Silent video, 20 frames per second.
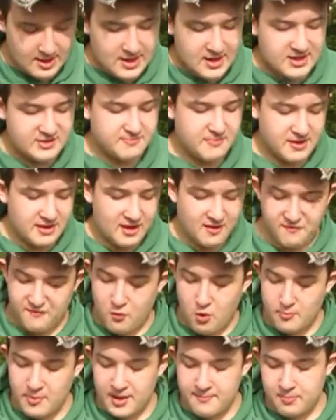It's made out of
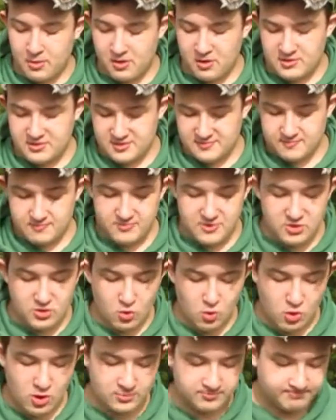four main parts, the
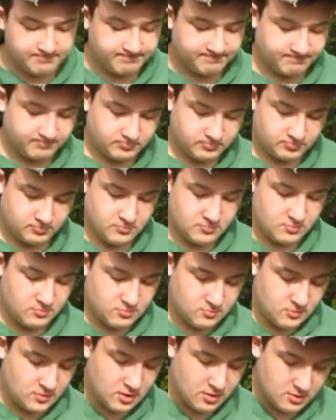door,
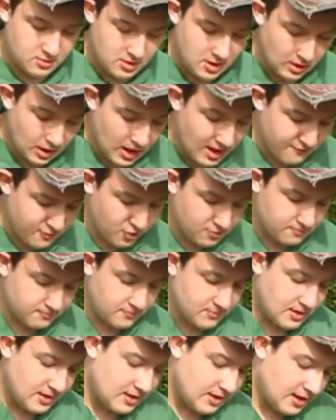the lever,
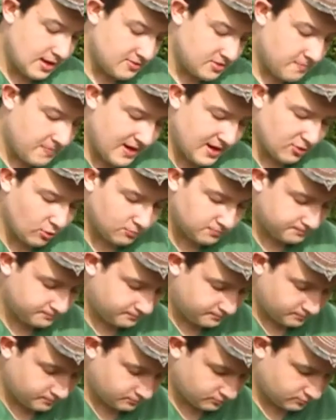and the panel,
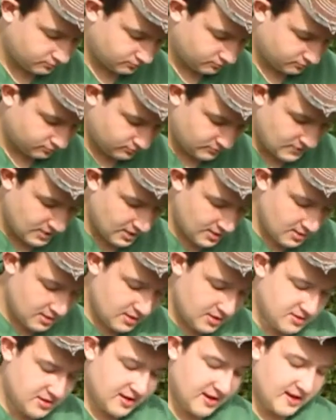
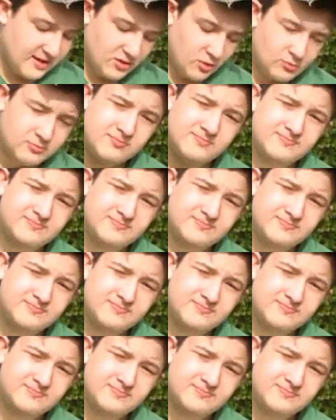and the handle.